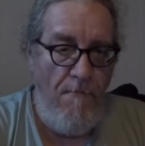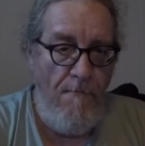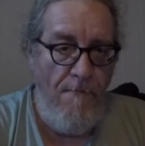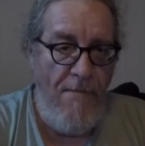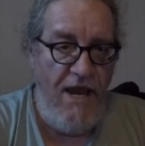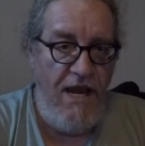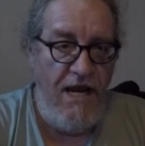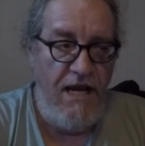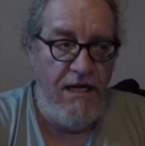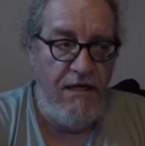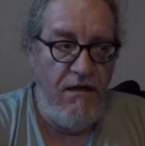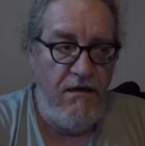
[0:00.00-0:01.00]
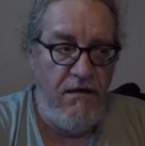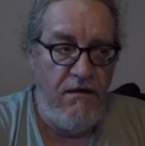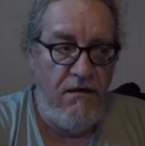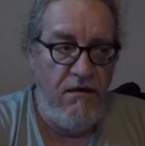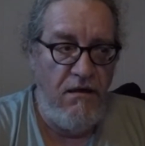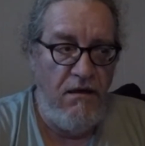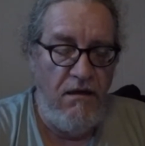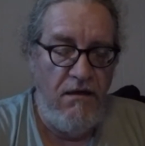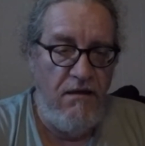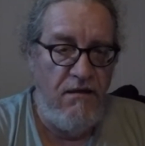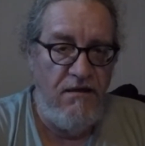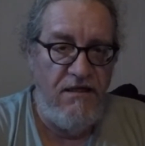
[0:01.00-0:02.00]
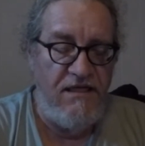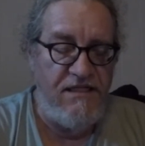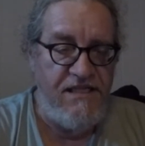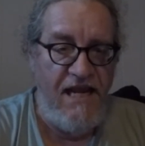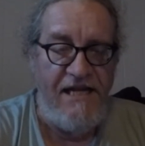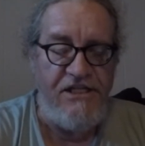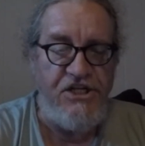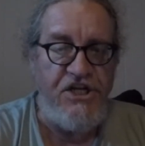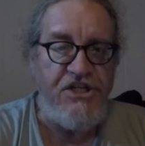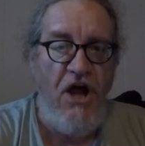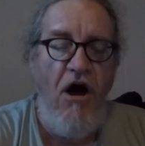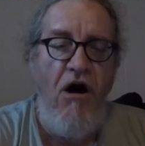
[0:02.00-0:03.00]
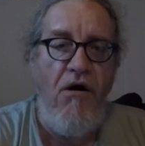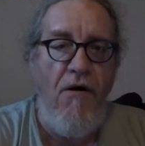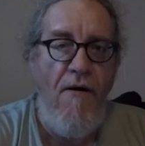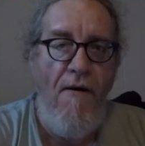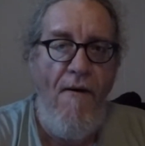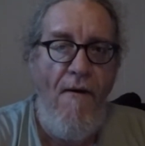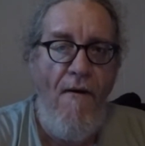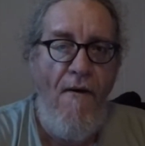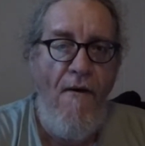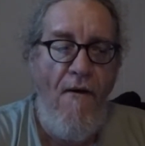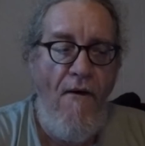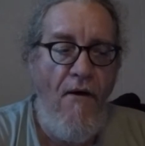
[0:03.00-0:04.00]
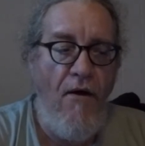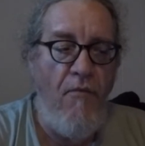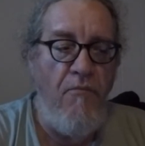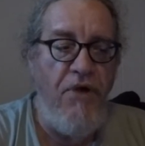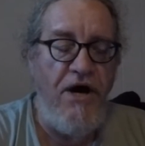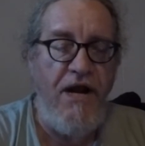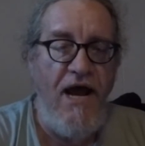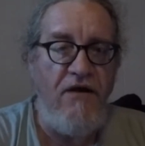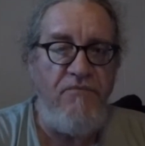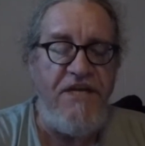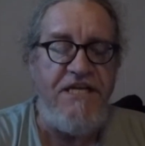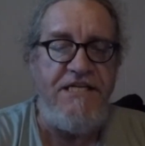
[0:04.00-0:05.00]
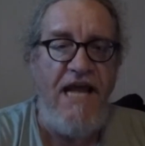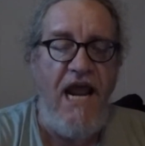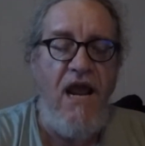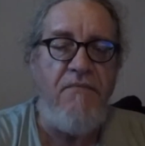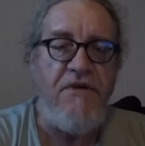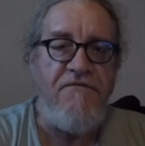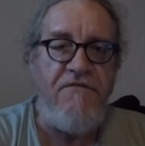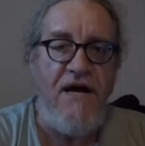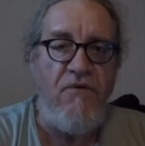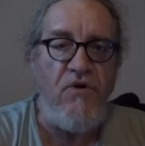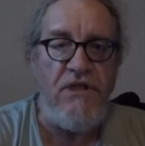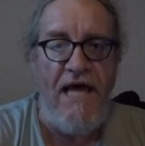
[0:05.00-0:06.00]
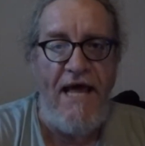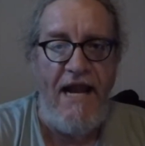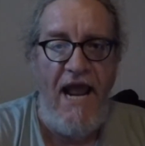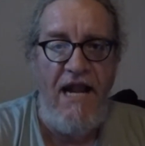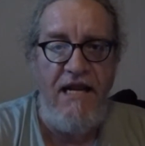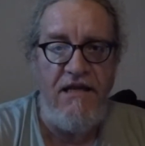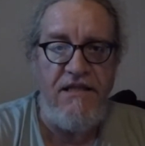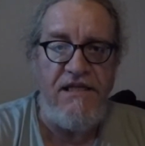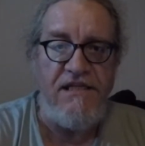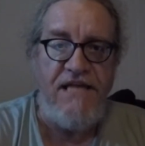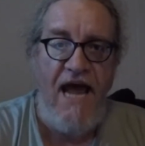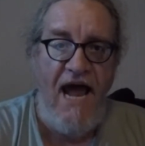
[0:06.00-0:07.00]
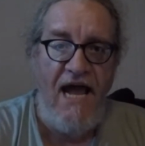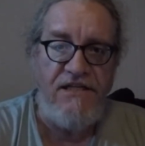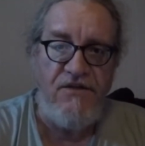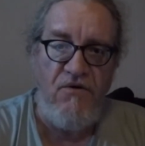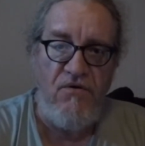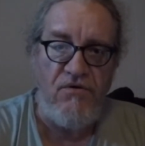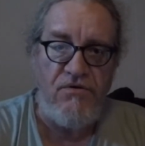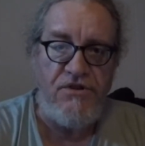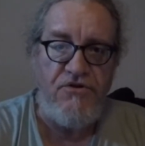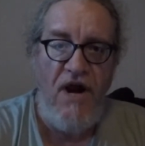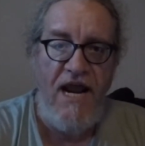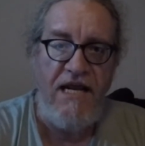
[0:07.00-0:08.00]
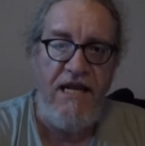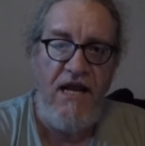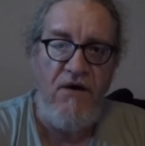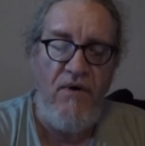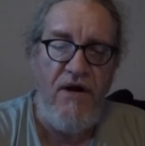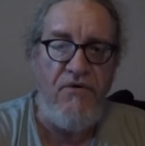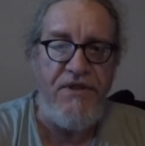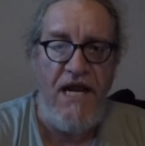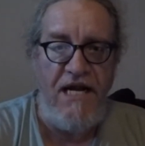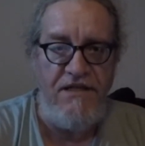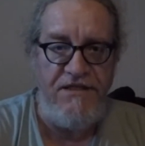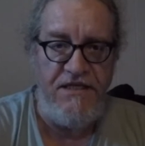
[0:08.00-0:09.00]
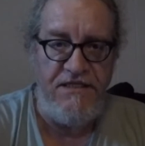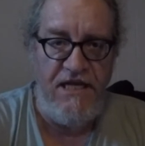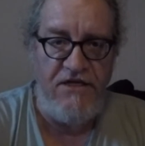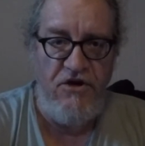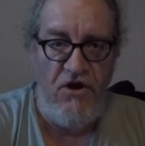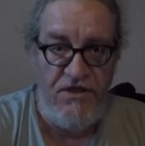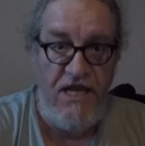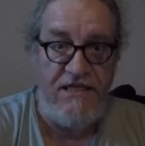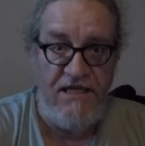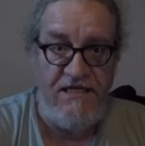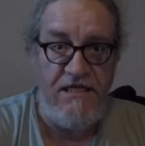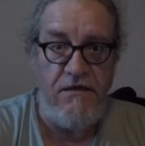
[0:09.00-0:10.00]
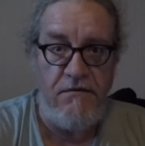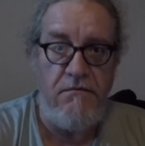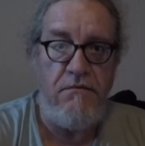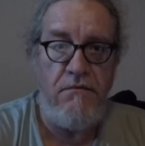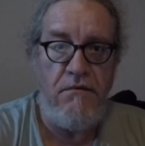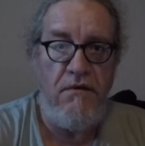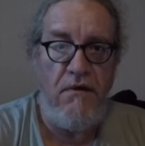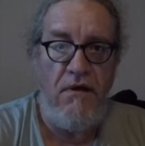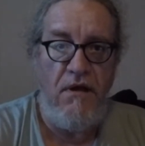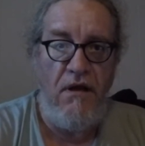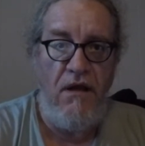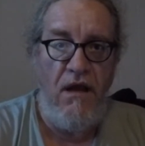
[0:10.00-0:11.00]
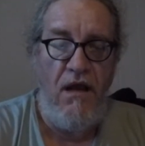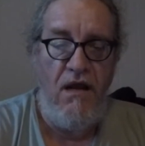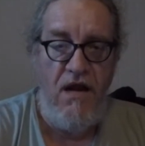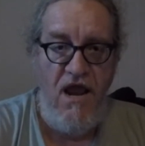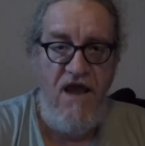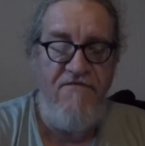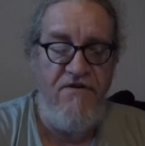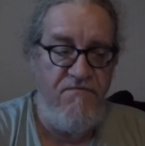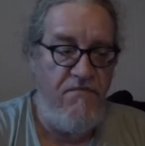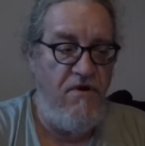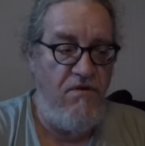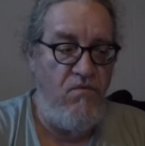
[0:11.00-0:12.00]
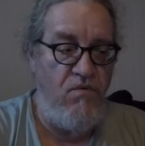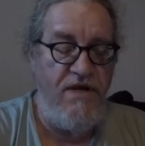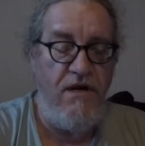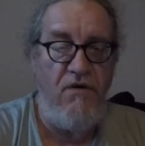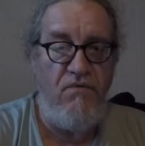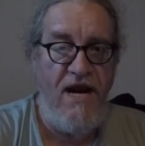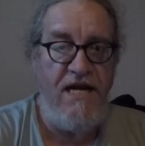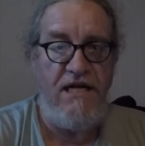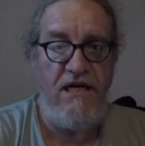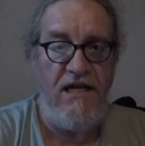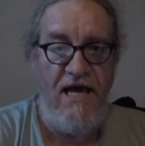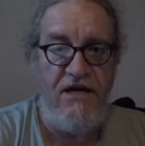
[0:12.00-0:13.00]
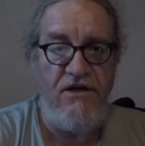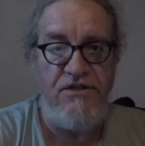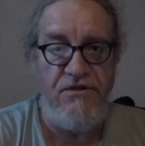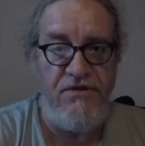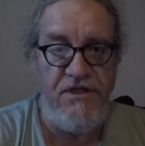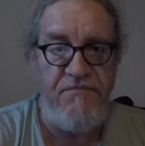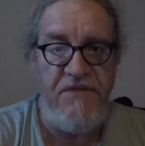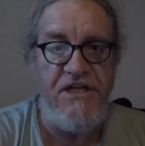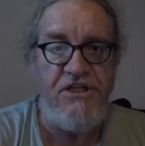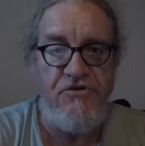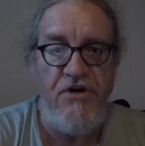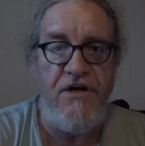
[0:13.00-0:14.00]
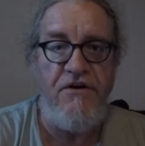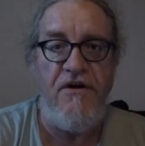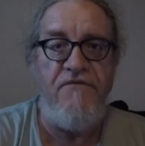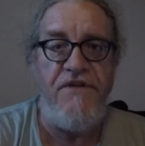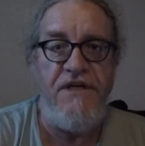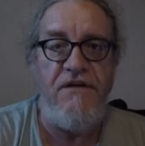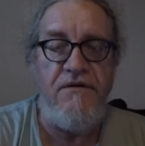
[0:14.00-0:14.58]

And it's aged us all. But I'll be damned if I will let any of these assholes try and get away with anything that they do. And we are writing a letter to the administrator of the